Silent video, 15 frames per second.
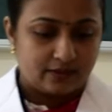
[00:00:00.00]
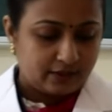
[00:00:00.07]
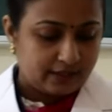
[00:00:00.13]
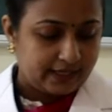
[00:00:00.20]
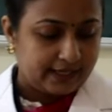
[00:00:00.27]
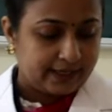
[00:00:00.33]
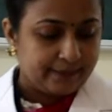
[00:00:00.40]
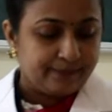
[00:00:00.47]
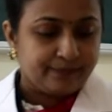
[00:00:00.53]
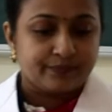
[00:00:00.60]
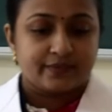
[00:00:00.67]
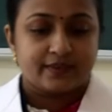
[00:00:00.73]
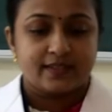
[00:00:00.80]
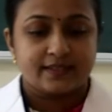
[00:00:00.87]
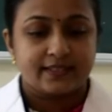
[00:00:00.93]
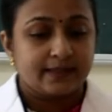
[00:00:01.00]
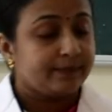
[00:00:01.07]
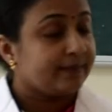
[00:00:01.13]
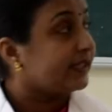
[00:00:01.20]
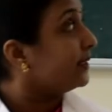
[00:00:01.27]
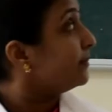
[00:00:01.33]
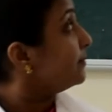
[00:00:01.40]
Okay, the
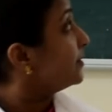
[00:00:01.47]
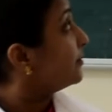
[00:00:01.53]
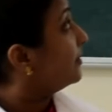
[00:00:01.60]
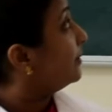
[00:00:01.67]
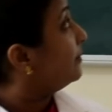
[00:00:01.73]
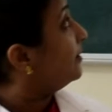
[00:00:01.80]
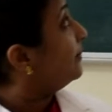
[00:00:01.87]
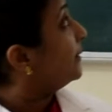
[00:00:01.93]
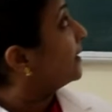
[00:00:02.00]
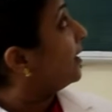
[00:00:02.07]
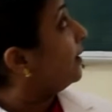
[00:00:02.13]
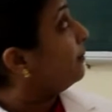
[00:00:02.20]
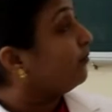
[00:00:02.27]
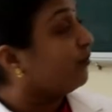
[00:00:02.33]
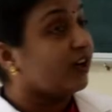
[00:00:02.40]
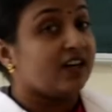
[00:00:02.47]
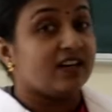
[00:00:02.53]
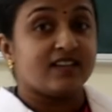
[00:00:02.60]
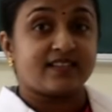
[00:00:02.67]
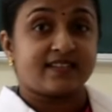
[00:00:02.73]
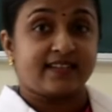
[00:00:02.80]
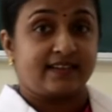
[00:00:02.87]
symptoms will become
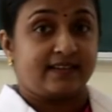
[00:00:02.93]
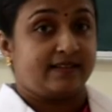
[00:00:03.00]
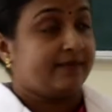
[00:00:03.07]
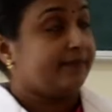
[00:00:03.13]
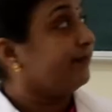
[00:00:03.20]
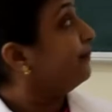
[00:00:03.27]
worsened.